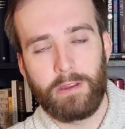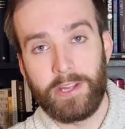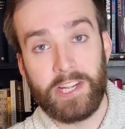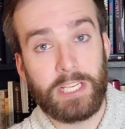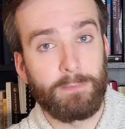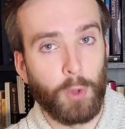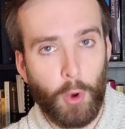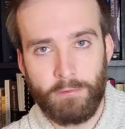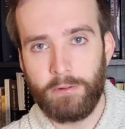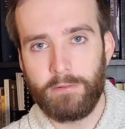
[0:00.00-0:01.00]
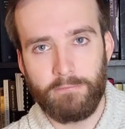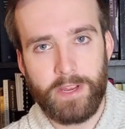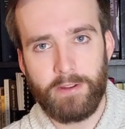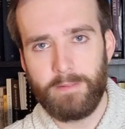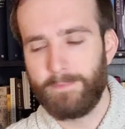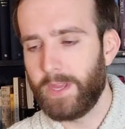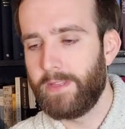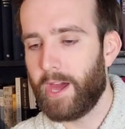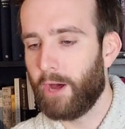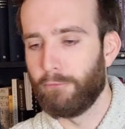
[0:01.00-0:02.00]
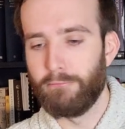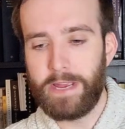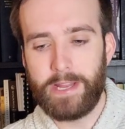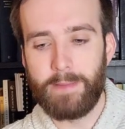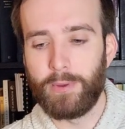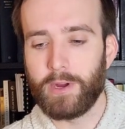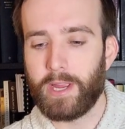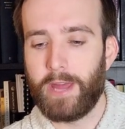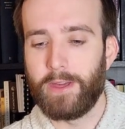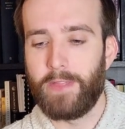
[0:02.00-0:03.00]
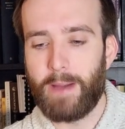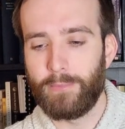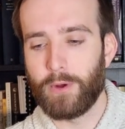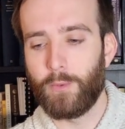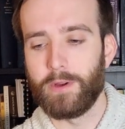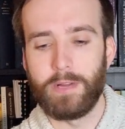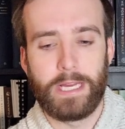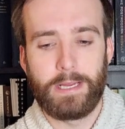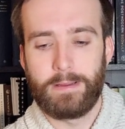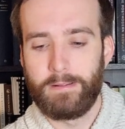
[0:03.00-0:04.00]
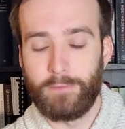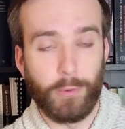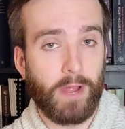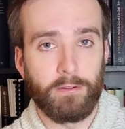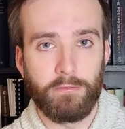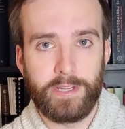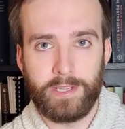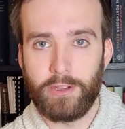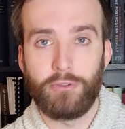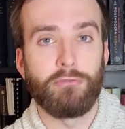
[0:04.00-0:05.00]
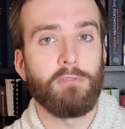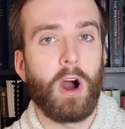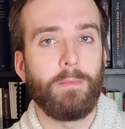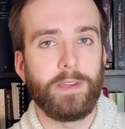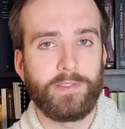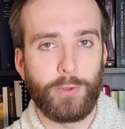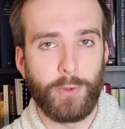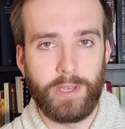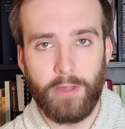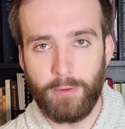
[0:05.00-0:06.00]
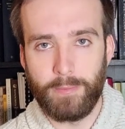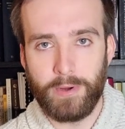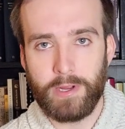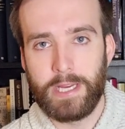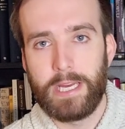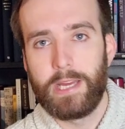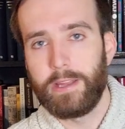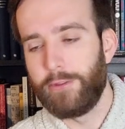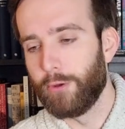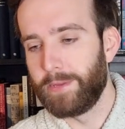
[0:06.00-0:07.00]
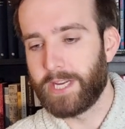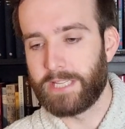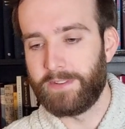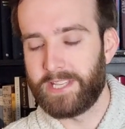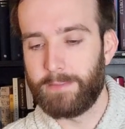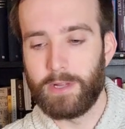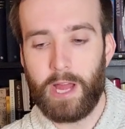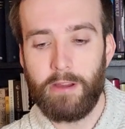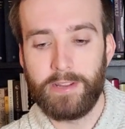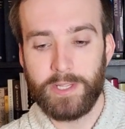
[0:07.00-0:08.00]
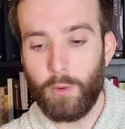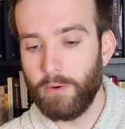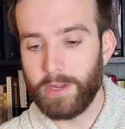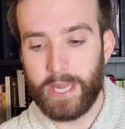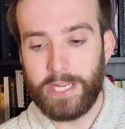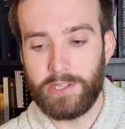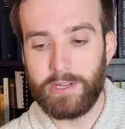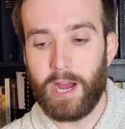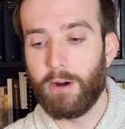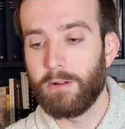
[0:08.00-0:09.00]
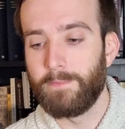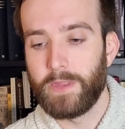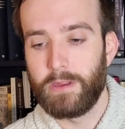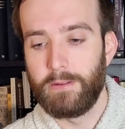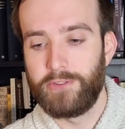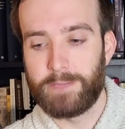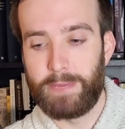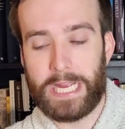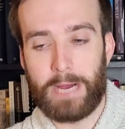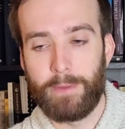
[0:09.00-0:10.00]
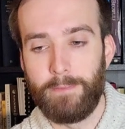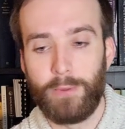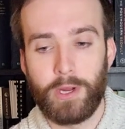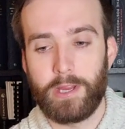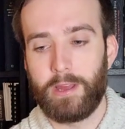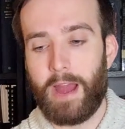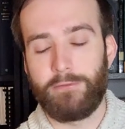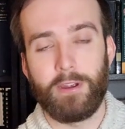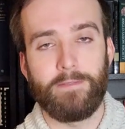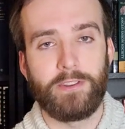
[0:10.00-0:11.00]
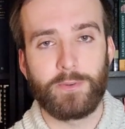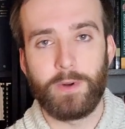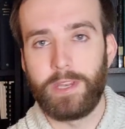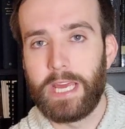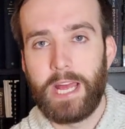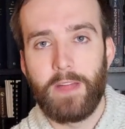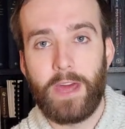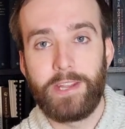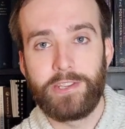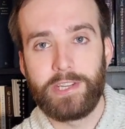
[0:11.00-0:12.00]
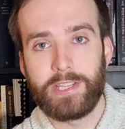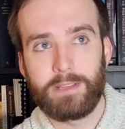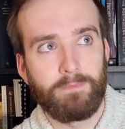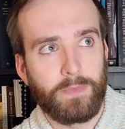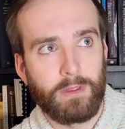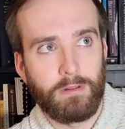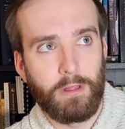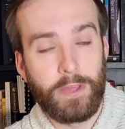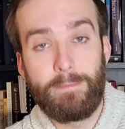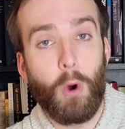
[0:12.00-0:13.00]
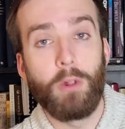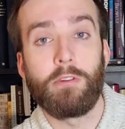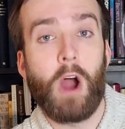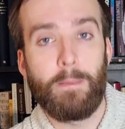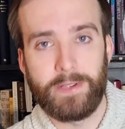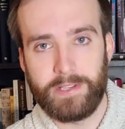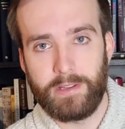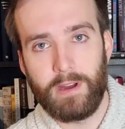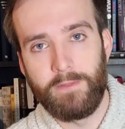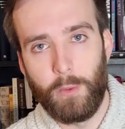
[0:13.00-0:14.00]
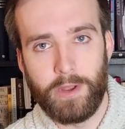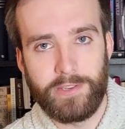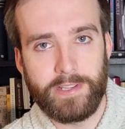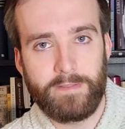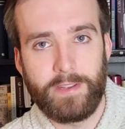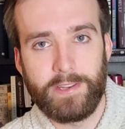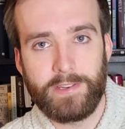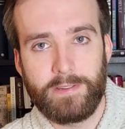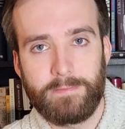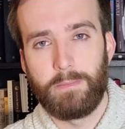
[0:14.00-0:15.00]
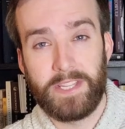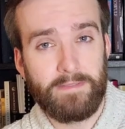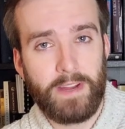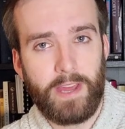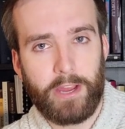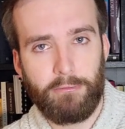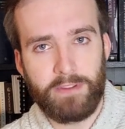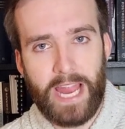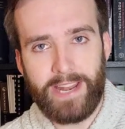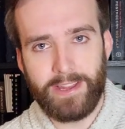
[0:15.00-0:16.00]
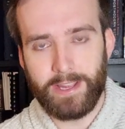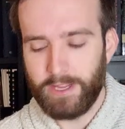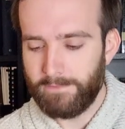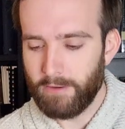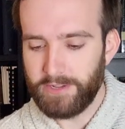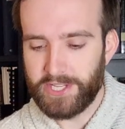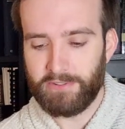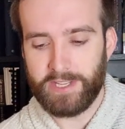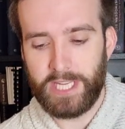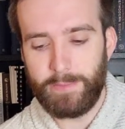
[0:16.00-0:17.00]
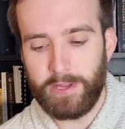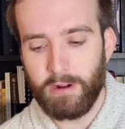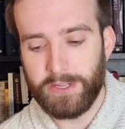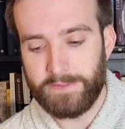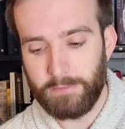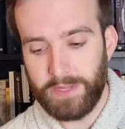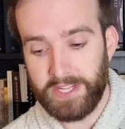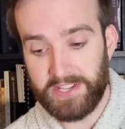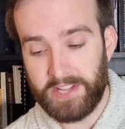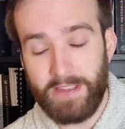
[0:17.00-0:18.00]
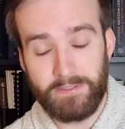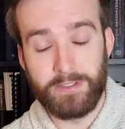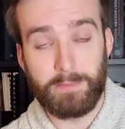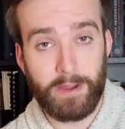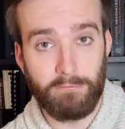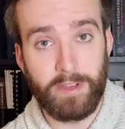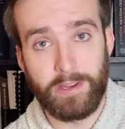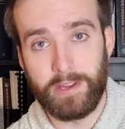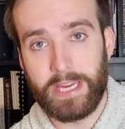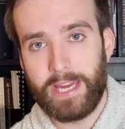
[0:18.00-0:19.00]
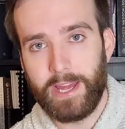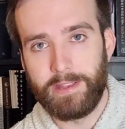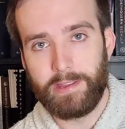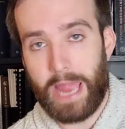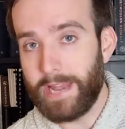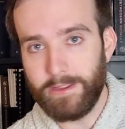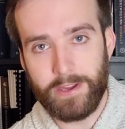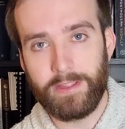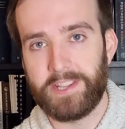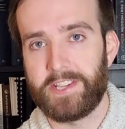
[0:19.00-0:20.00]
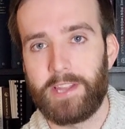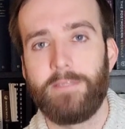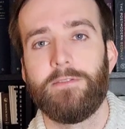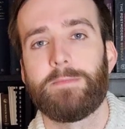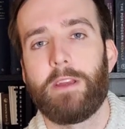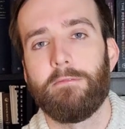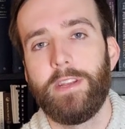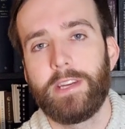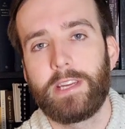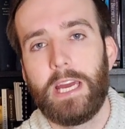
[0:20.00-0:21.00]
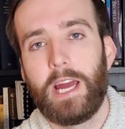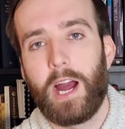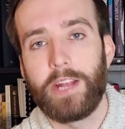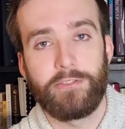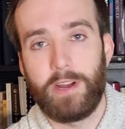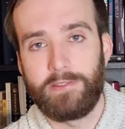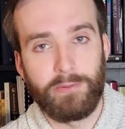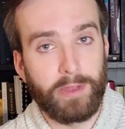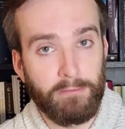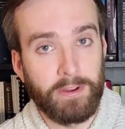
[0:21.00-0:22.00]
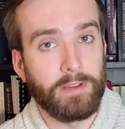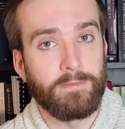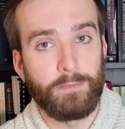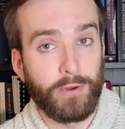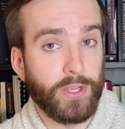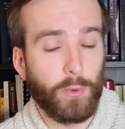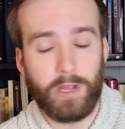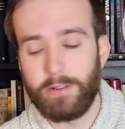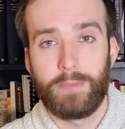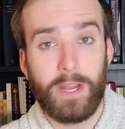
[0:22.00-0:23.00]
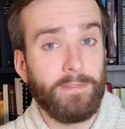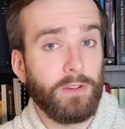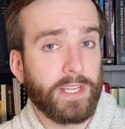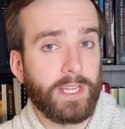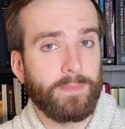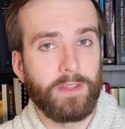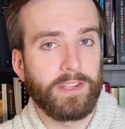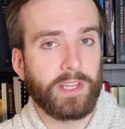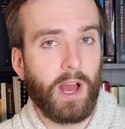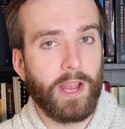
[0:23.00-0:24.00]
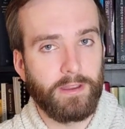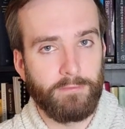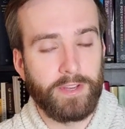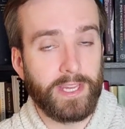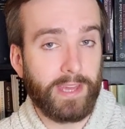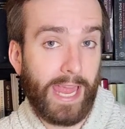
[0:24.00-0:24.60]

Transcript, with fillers: explorer reader in that I'll read a book and then that book will, for whatever reason, draw me to another book, either because of its similarities or occasionally I'll just pick up a book after I finish one that is just the polar opposite of the one I just finished. Because I find that creating very strict T B Rs for me stifles my reading, and anything that stifles my reading, I try to get rid of pretty quickly. But I fully accept that this kind of reading